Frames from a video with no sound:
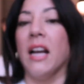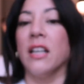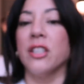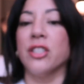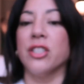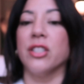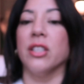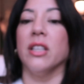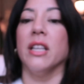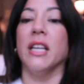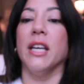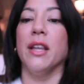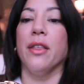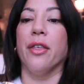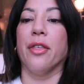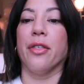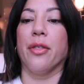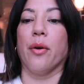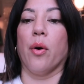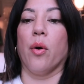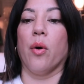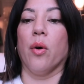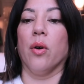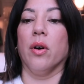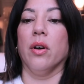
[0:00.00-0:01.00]
actually
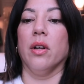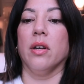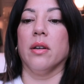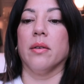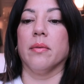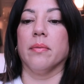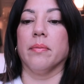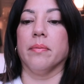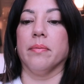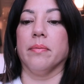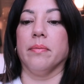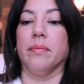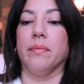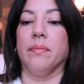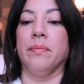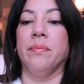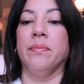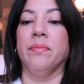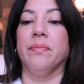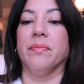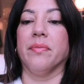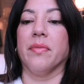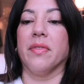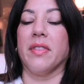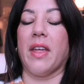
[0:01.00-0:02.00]
thought
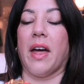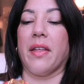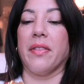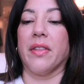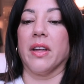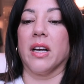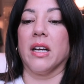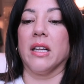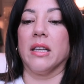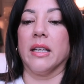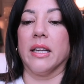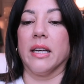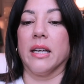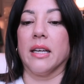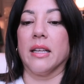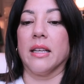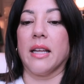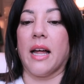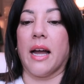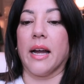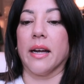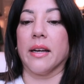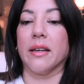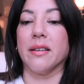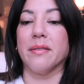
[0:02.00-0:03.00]
that the click
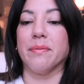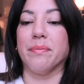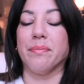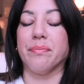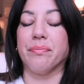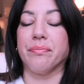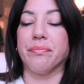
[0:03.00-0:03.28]
clack